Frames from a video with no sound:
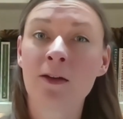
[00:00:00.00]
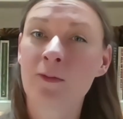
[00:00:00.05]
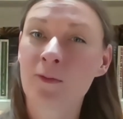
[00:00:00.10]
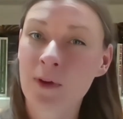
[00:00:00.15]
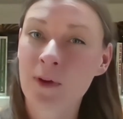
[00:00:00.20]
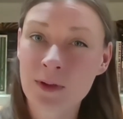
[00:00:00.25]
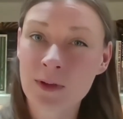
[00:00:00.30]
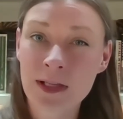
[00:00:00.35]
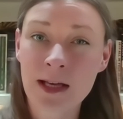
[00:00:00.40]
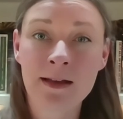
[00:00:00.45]

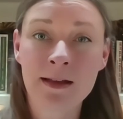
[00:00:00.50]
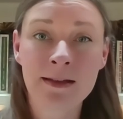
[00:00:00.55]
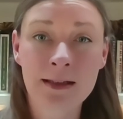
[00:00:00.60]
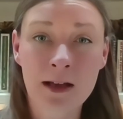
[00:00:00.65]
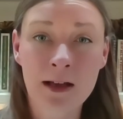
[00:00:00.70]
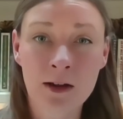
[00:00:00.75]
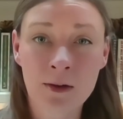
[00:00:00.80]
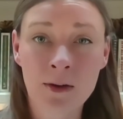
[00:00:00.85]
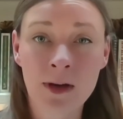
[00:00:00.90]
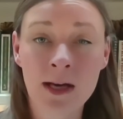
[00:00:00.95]
Photons
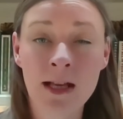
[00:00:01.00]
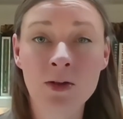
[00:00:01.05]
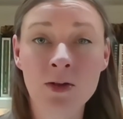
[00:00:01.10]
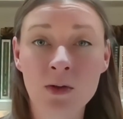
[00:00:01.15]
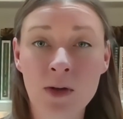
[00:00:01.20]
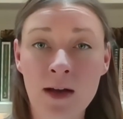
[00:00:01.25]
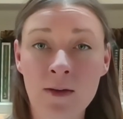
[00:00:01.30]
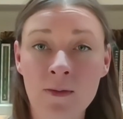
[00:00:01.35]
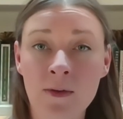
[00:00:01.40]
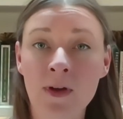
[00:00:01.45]
already
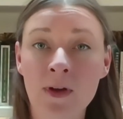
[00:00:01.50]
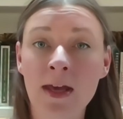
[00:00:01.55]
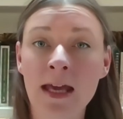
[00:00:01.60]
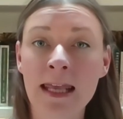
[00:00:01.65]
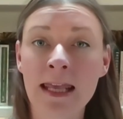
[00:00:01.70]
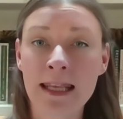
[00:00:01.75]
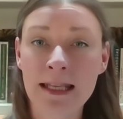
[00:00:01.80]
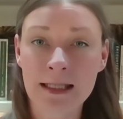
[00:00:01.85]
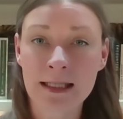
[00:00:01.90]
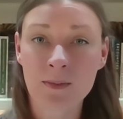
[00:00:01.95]
travel
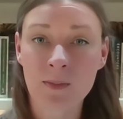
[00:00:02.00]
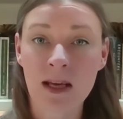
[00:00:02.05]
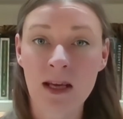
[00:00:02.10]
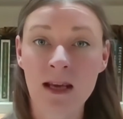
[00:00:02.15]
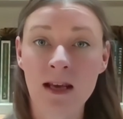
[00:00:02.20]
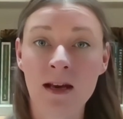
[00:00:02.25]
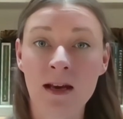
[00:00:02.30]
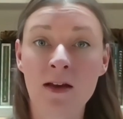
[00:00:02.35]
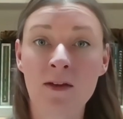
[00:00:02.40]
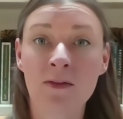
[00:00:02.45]
at the
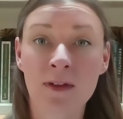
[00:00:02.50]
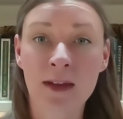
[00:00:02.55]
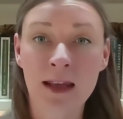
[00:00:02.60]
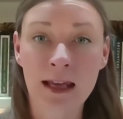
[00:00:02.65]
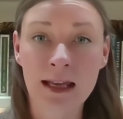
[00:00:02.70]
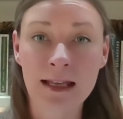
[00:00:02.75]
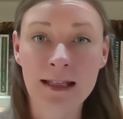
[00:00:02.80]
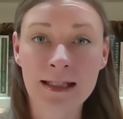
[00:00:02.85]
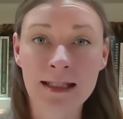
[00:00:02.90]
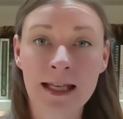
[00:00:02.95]
speed of
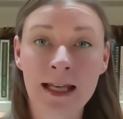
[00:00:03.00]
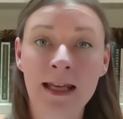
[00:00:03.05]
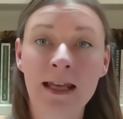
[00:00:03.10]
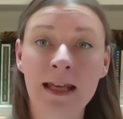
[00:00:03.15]
light.